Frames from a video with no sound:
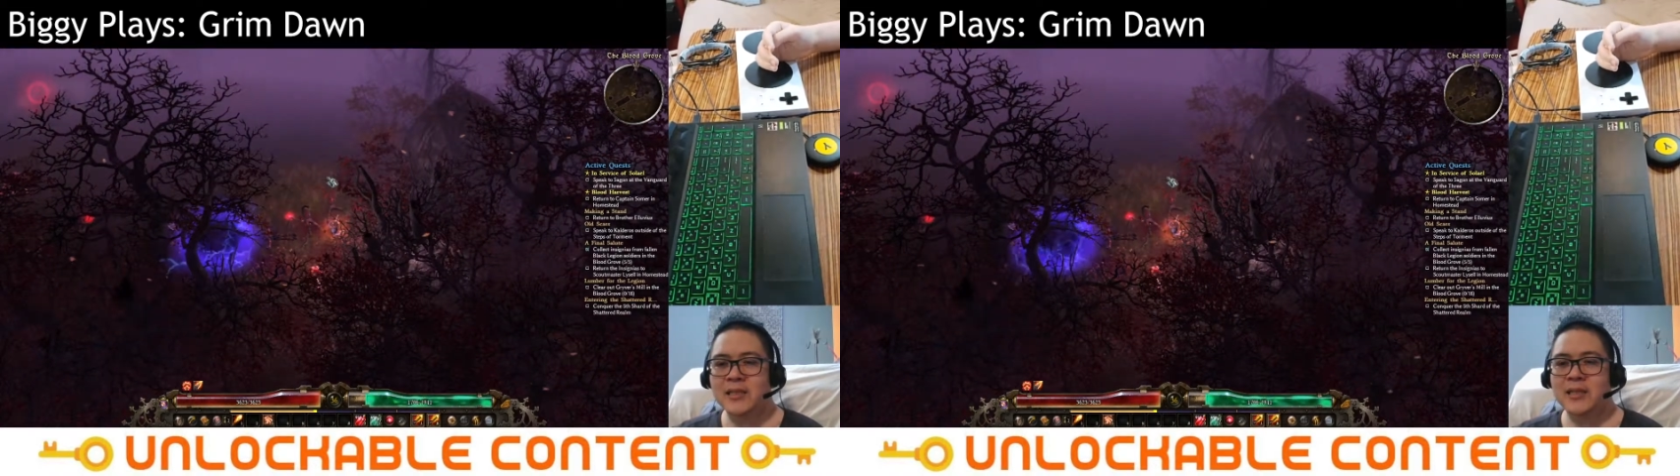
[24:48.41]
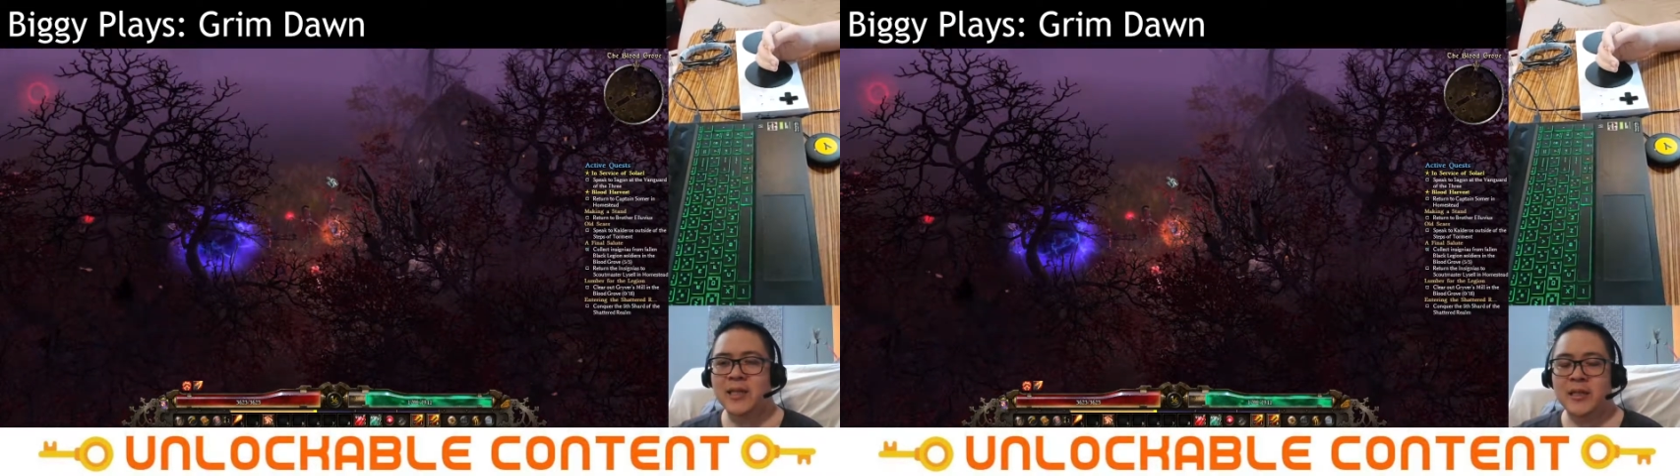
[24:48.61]

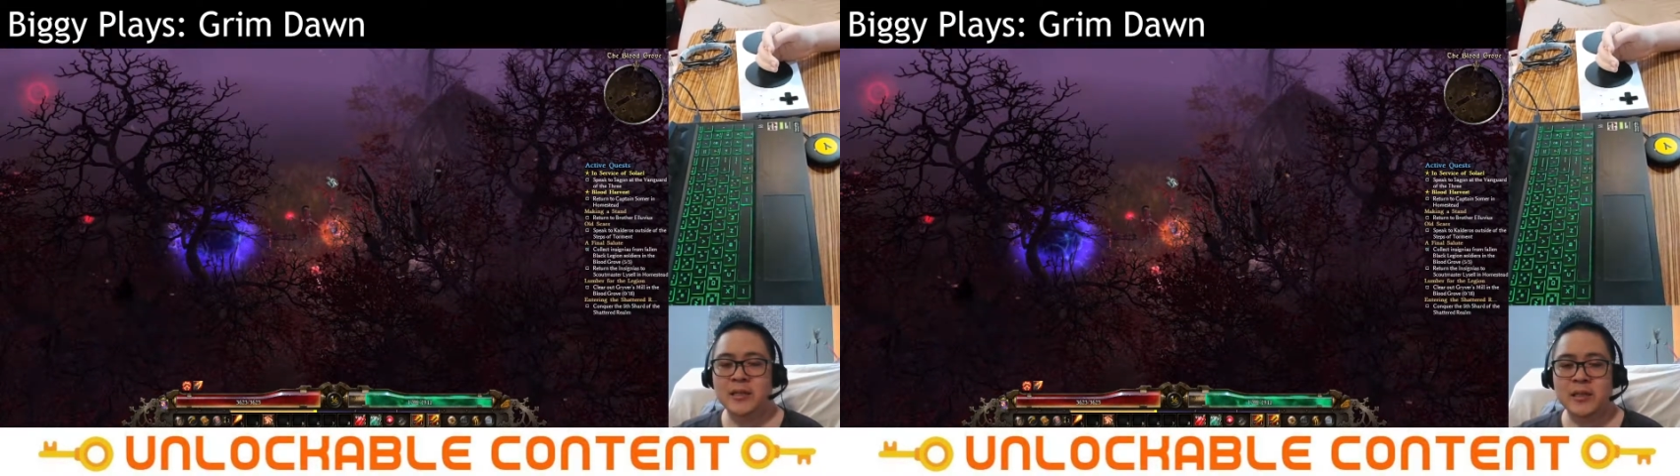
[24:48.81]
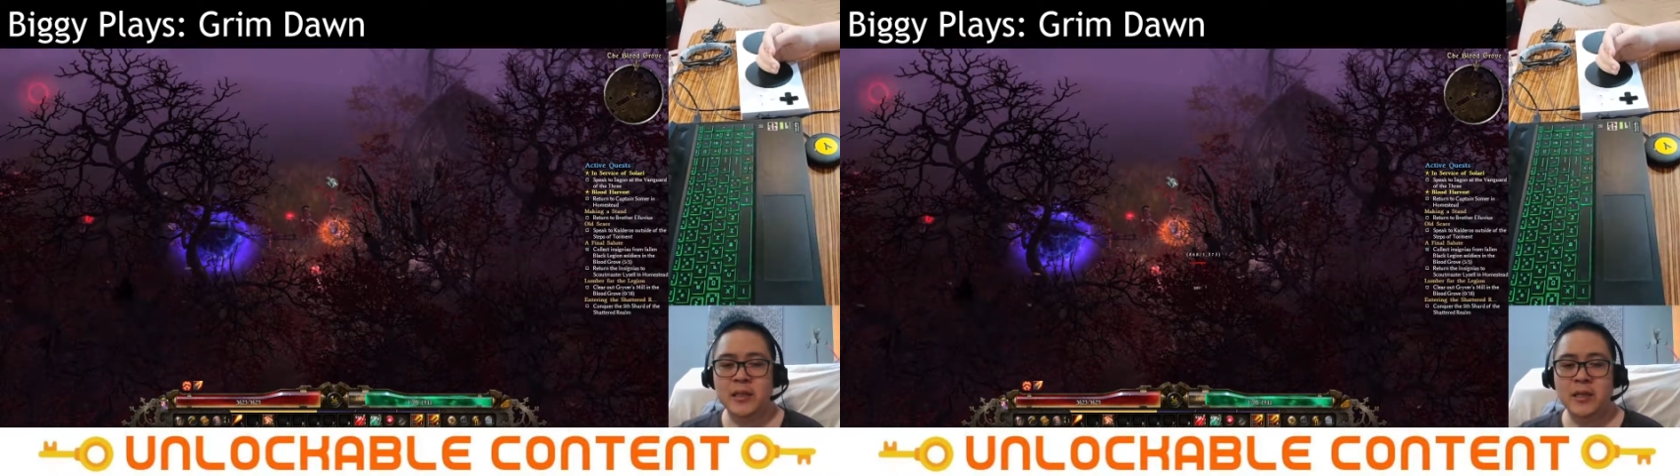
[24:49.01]

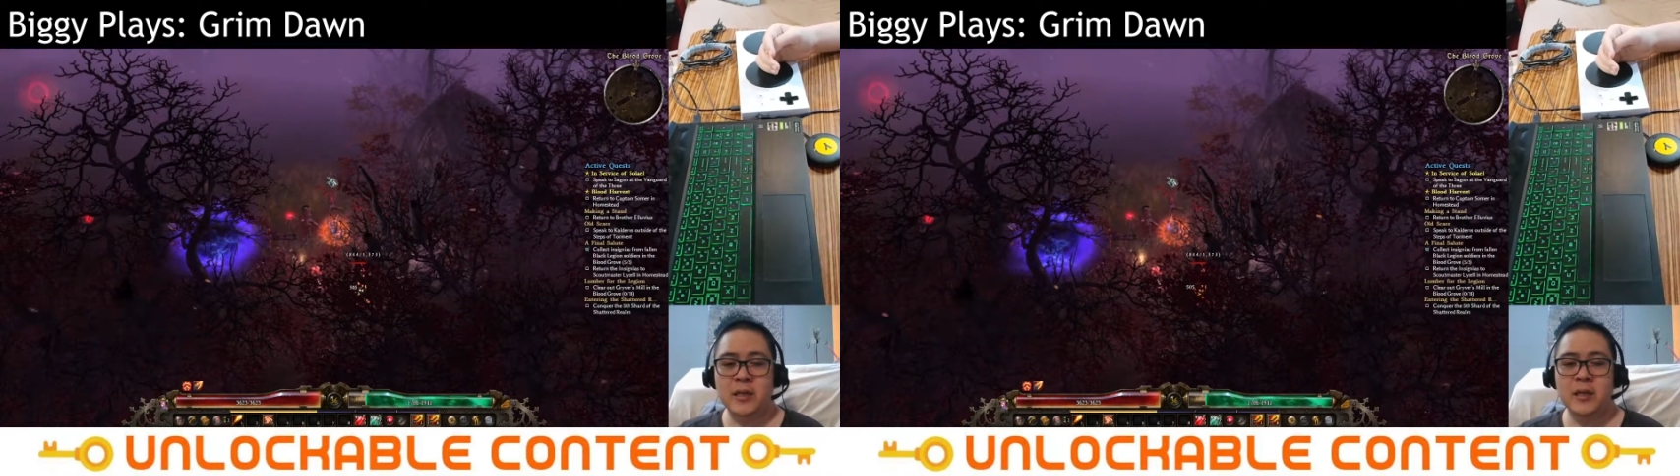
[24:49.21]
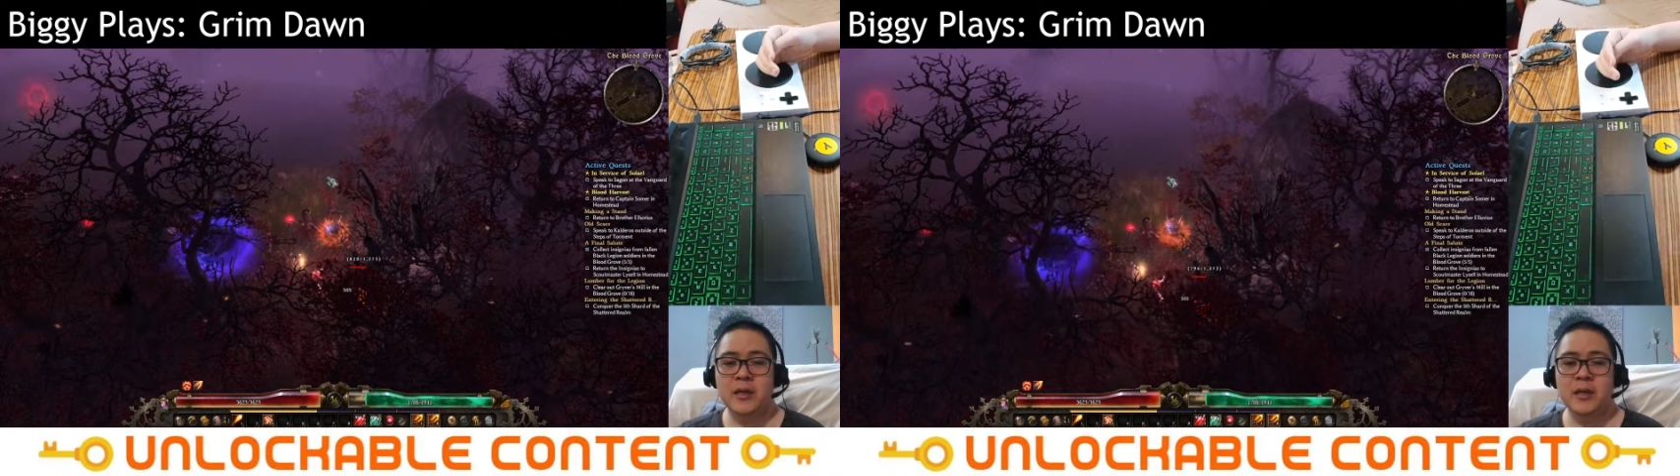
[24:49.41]
there's
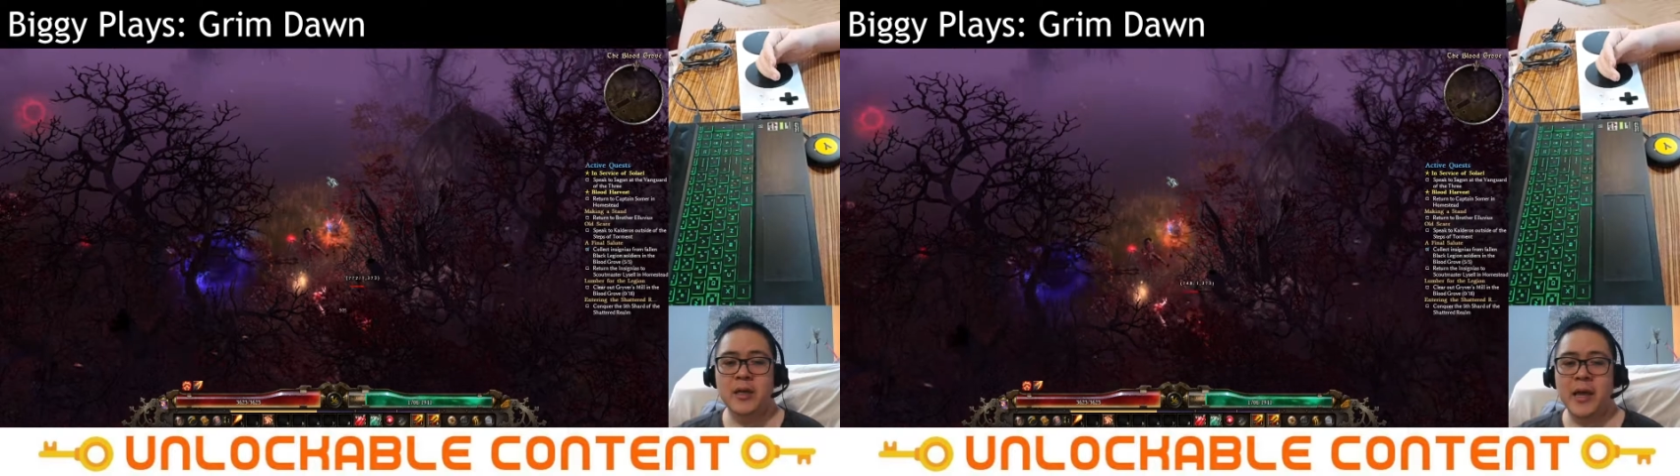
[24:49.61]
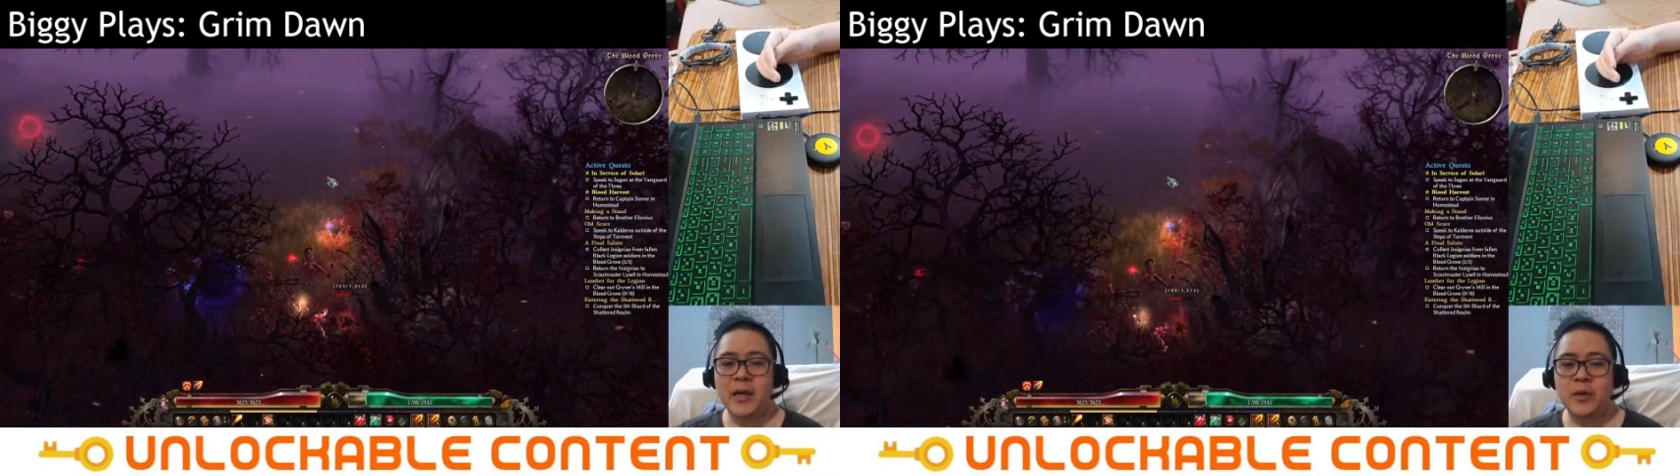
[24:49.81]

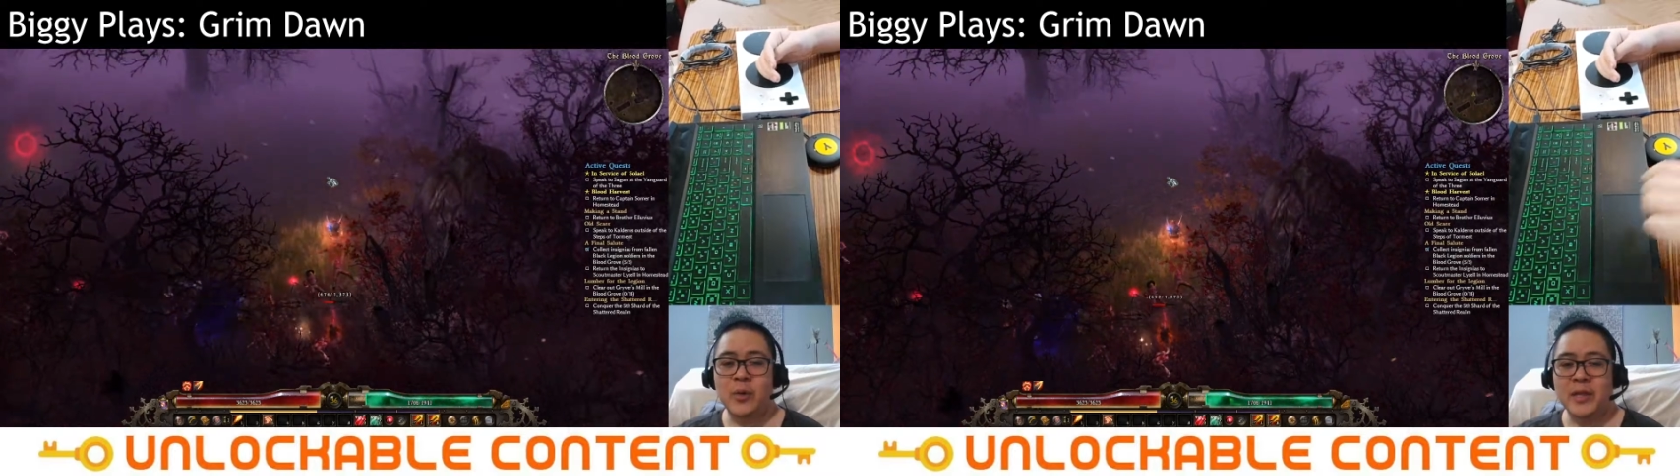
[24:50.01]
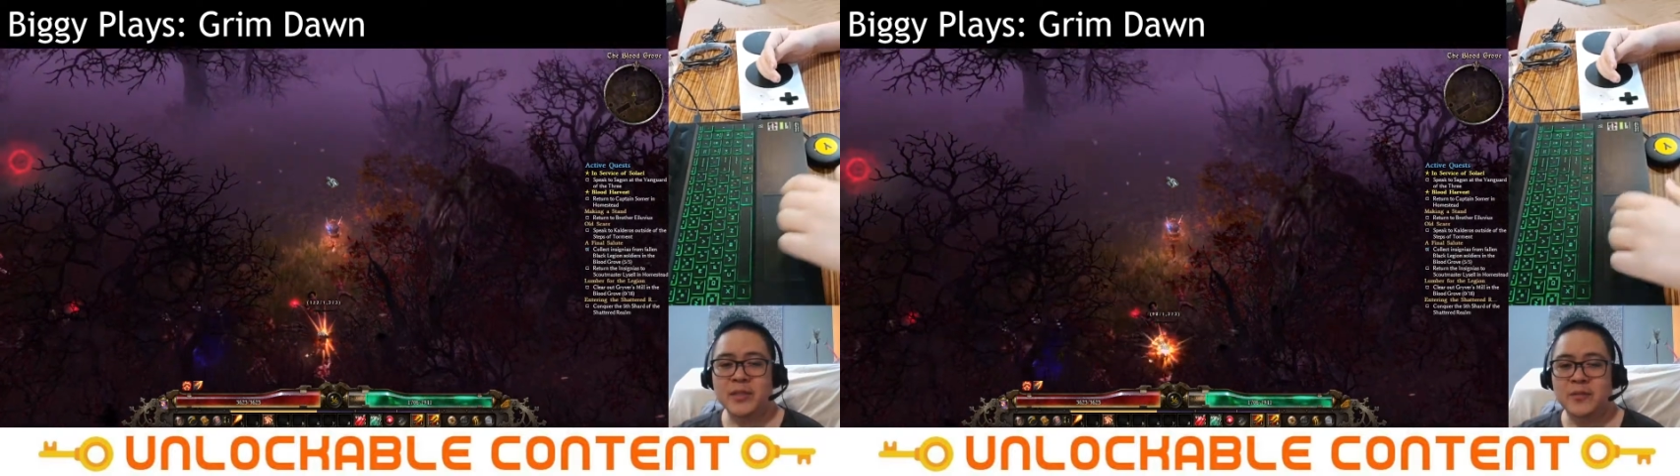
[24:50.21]
a
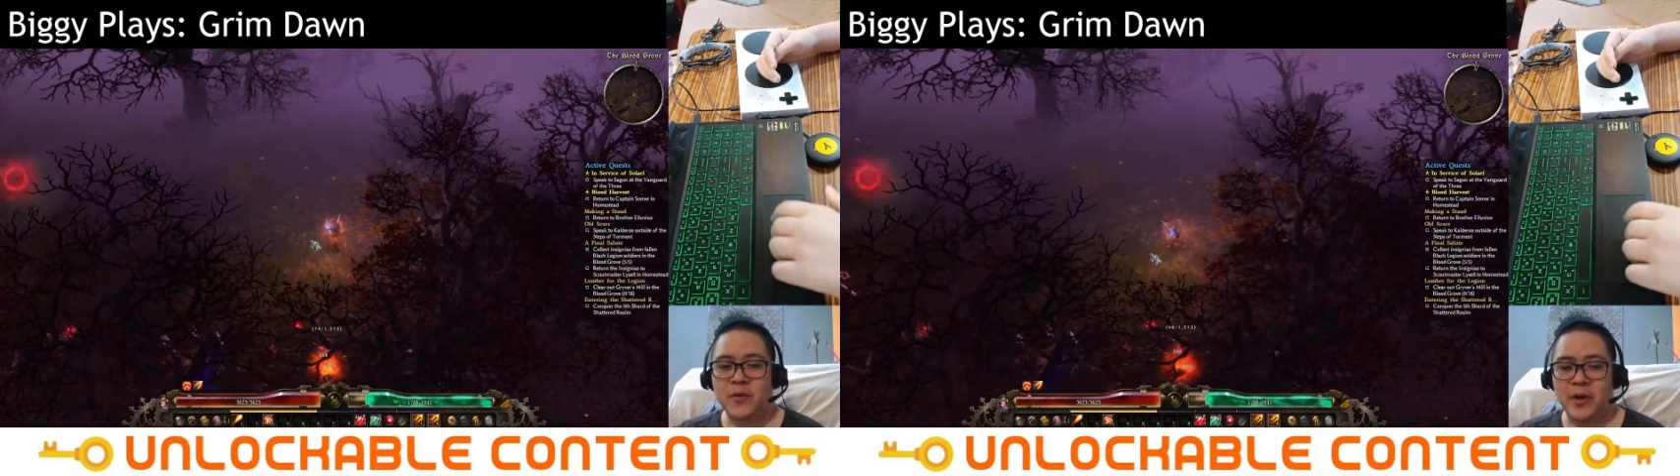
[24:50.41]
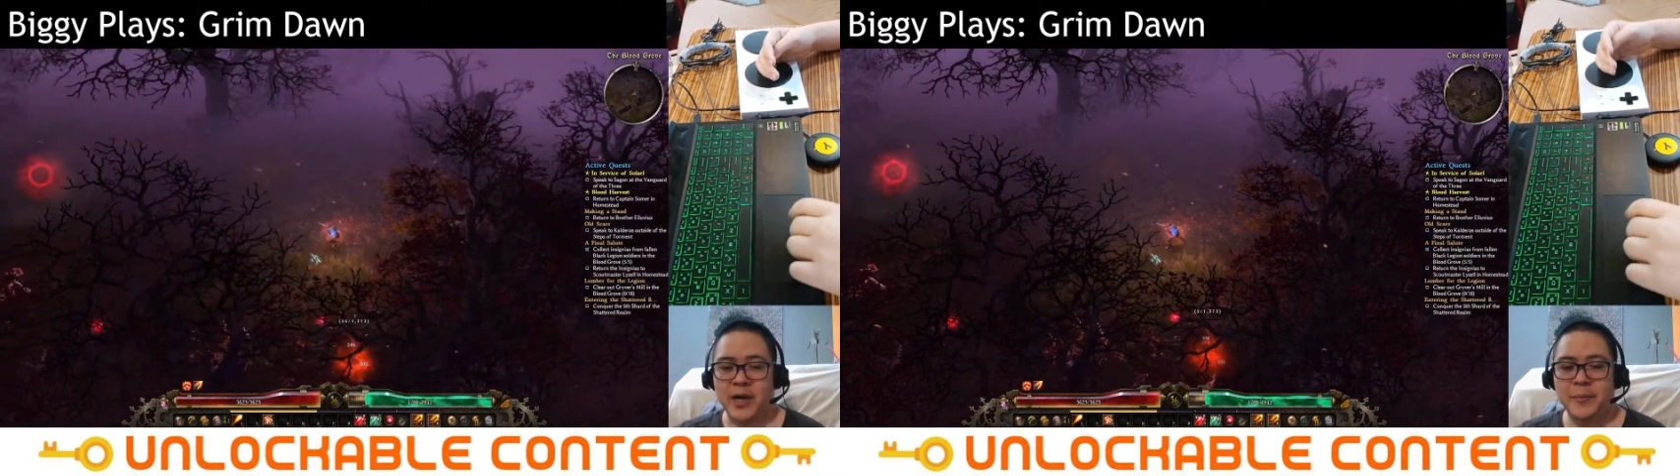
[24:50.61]
quest
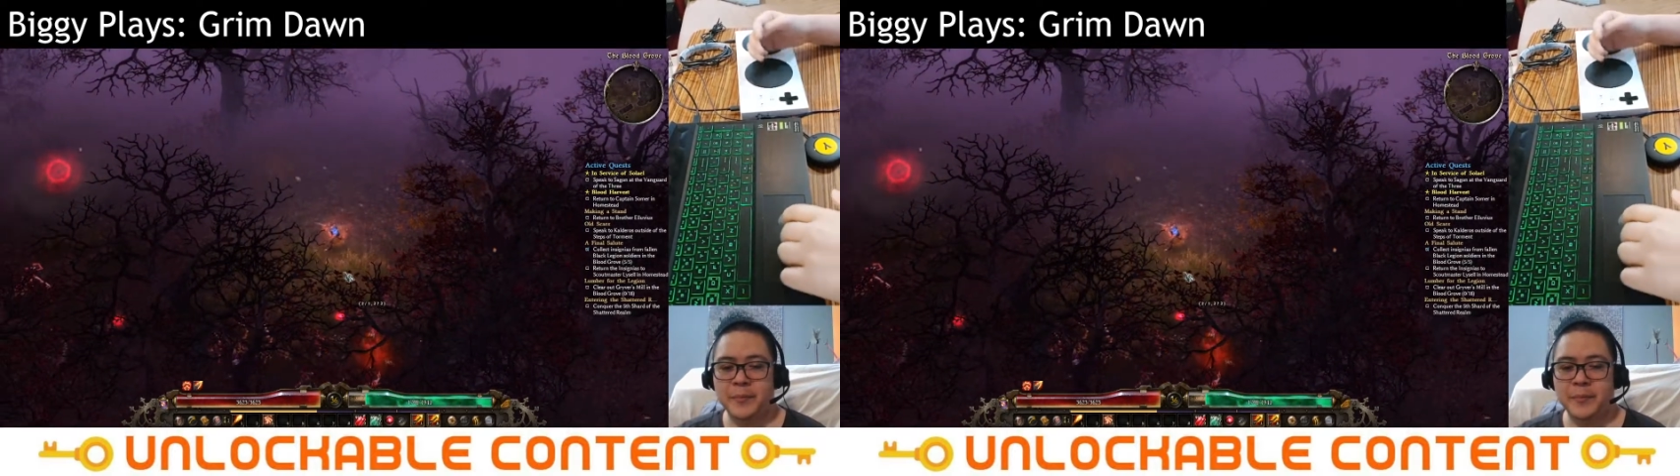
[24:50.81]
for it.